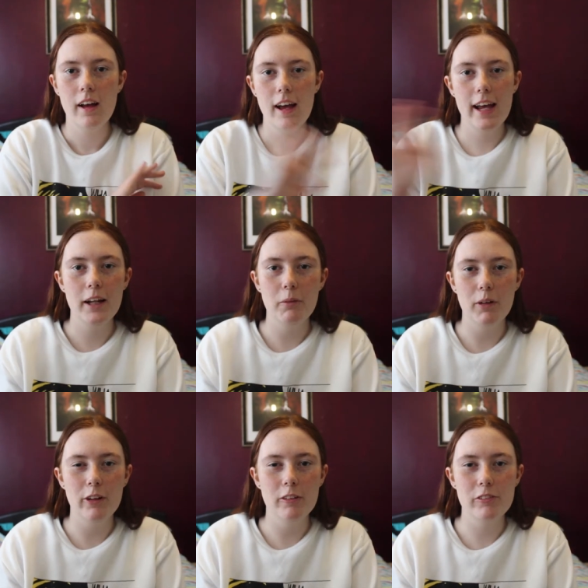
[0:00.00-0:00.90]
Hello
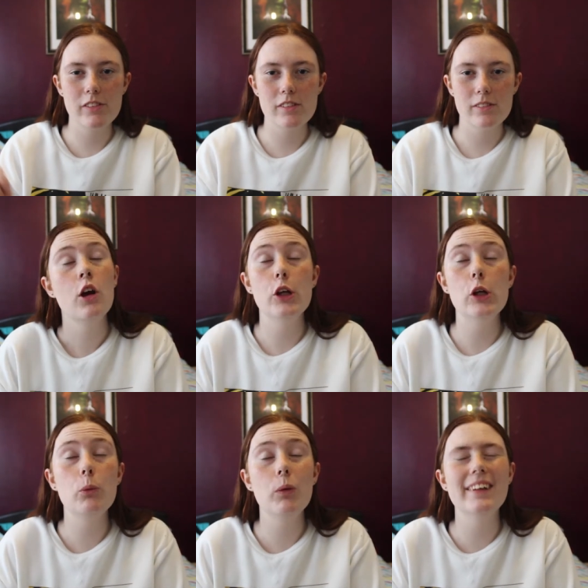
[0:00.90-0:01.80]
Wolves!
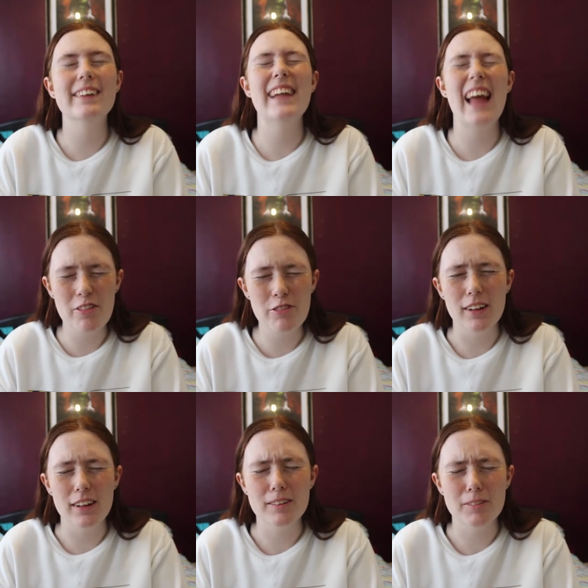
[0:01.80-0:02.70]
You will
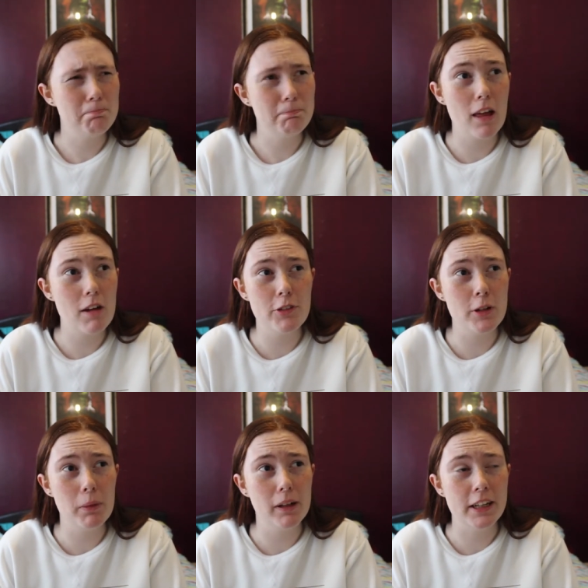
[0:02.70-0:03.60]
never, never in
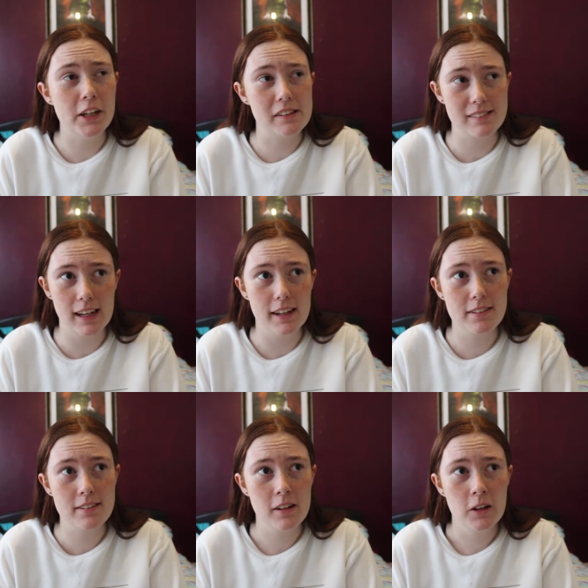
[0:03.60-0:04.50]
a billion years
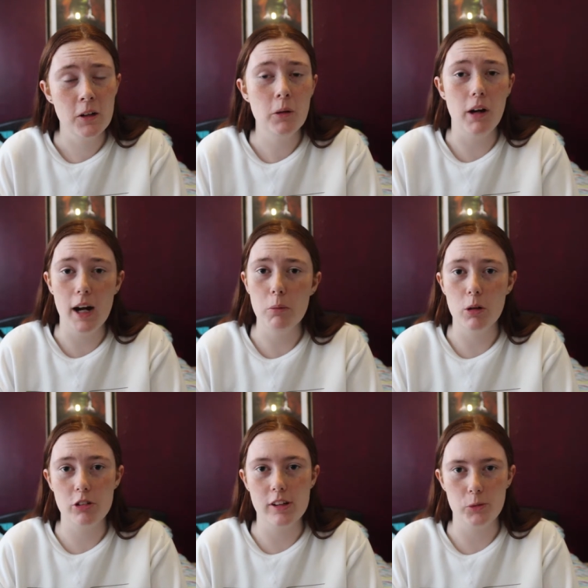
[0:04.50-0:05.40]
guess what I
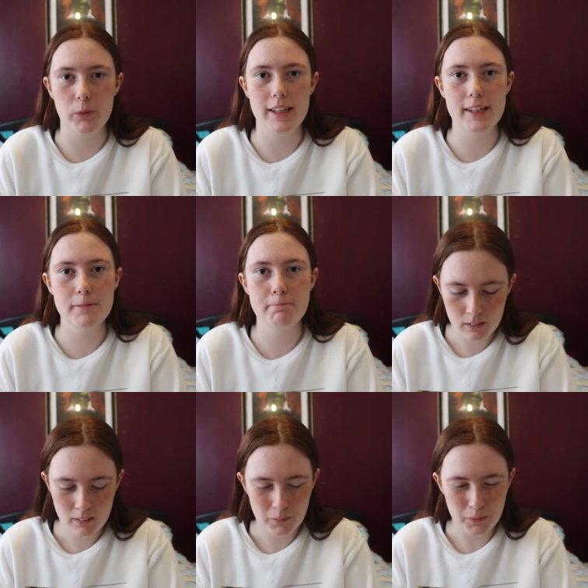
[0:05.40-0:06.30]
watched this week.
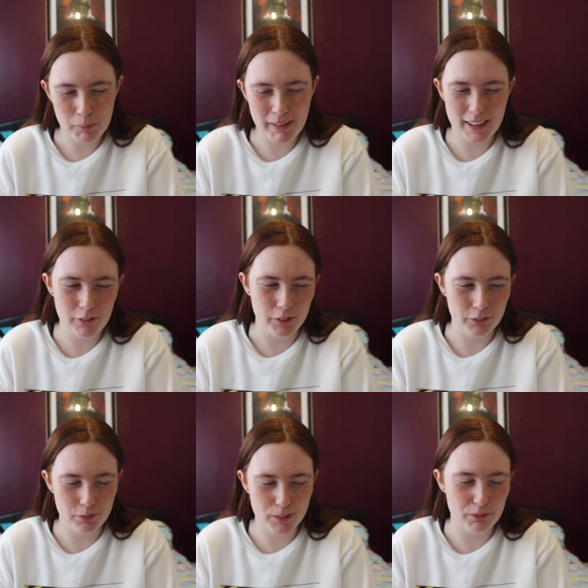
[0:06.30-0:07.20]
Well I mean if,
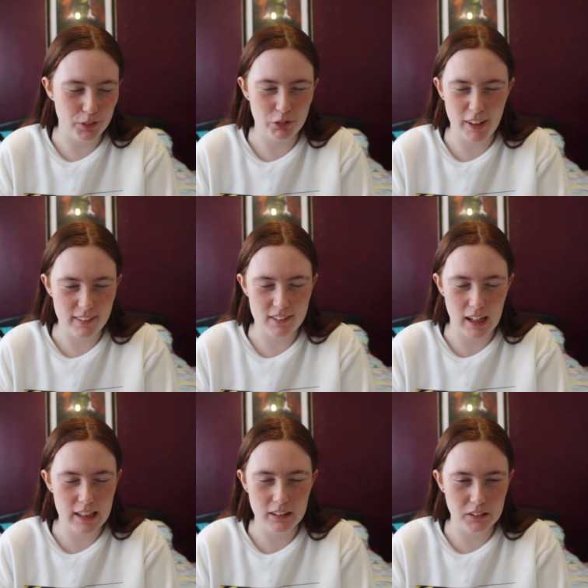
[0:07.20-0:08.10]
you, if you've read the
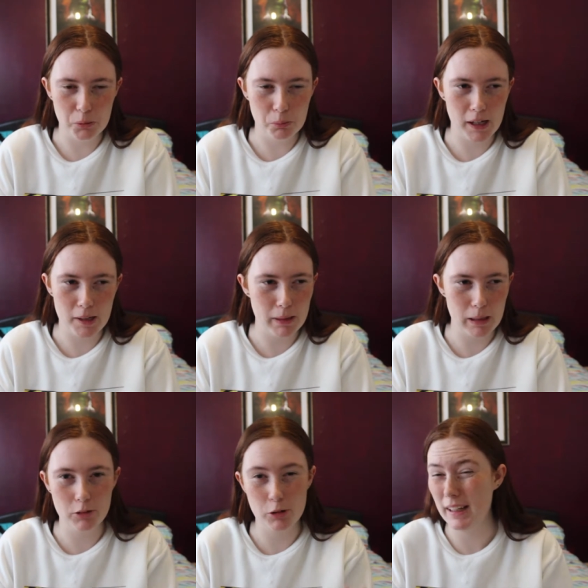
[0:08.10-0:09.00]
title you might be
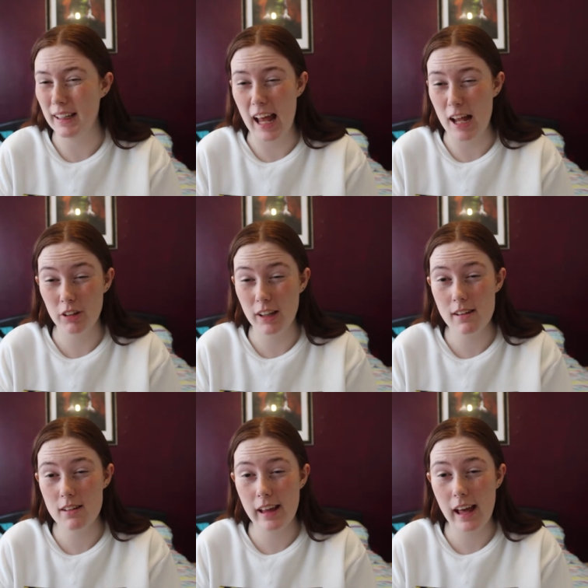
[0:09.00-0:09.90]
able to make an
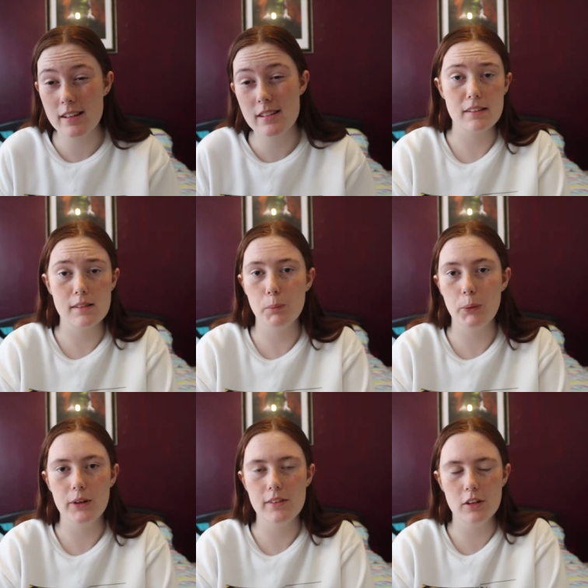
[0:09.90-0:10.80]
educated guess. Yes The
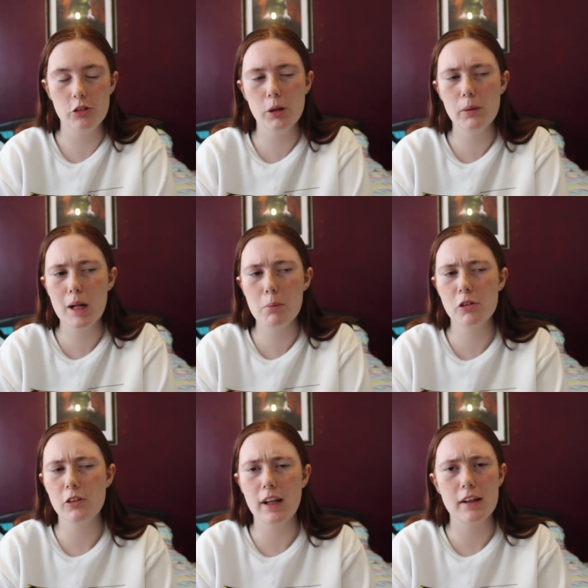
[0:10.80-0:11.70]
Boys, a show on
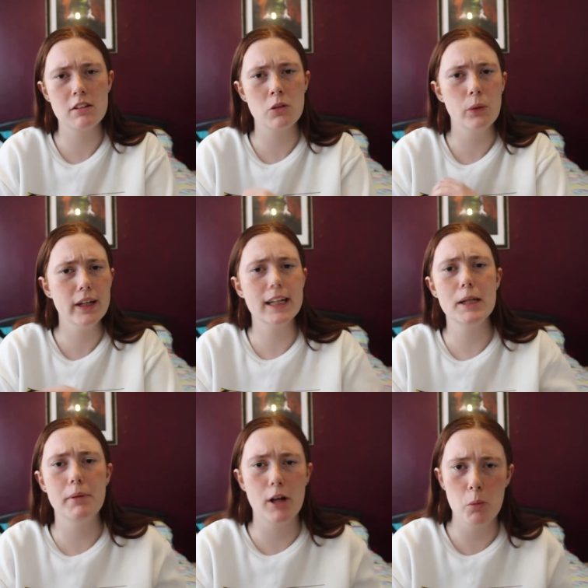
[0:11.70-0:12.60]
Amazon that has
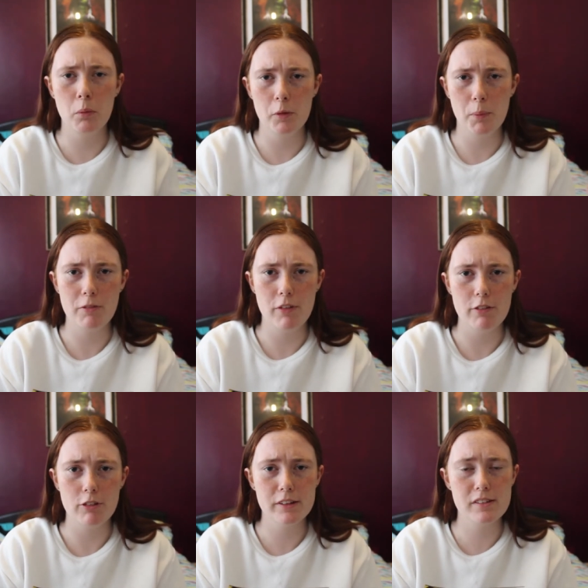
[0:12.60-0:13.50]
quickly become one of my
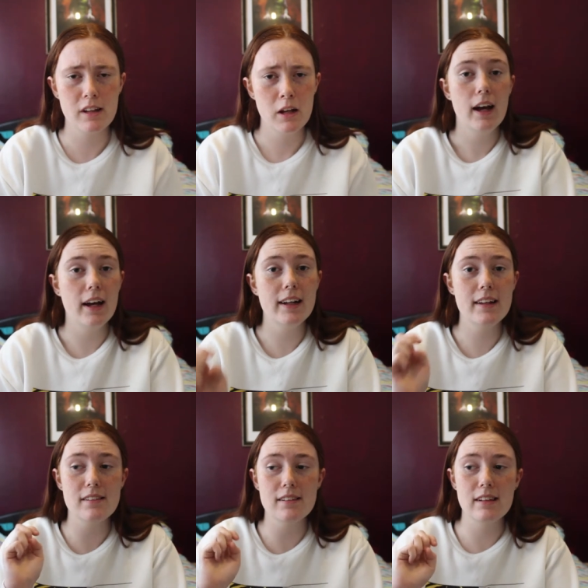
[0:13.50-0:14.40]
favourites and it
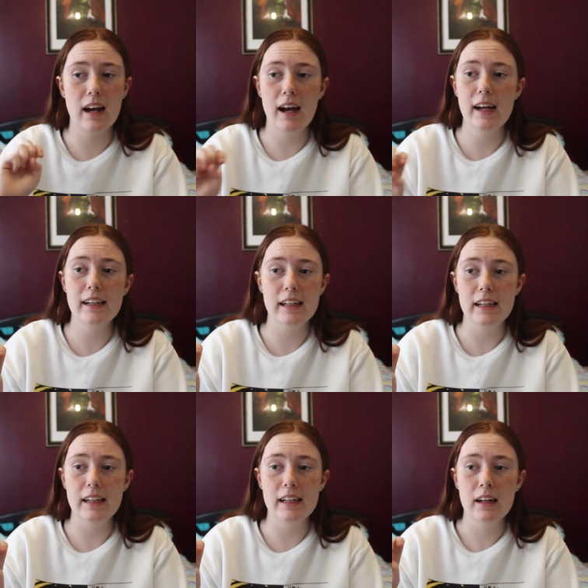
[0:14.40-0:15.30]
is
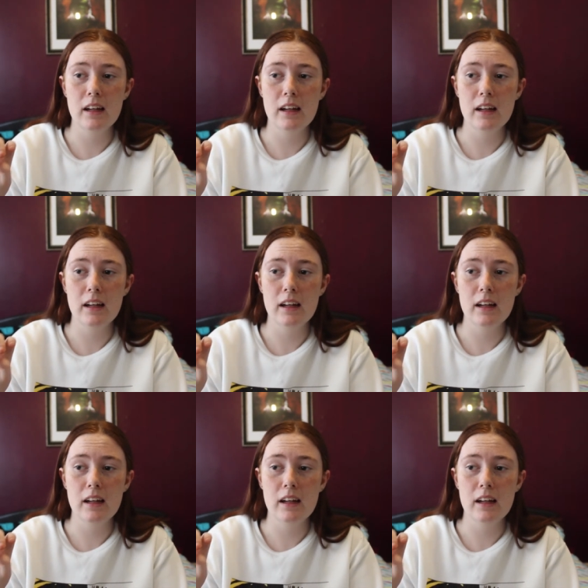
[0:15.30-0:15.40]
entirely